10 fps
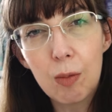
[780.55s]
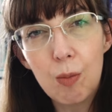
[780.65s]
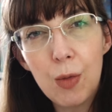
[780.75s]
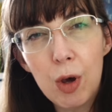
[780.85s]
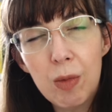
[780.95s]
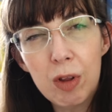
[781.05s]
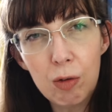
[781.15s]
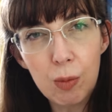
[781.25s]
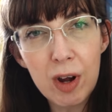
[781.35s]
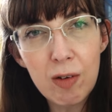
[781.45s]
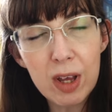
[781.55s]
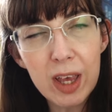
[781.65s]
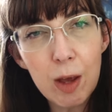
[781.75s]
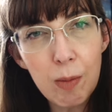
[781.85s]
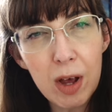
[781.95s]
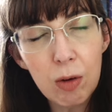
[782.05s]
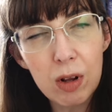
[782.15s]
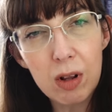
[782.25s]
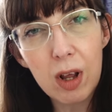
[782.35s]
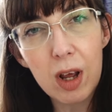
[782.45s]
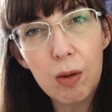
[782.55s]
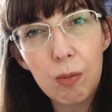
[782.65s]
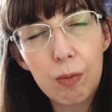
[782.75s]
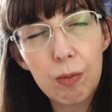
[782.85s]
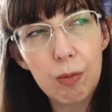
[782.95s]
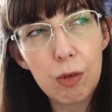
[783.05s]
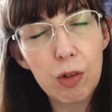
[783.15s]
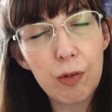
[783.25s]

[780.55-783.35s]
moments where it came out to the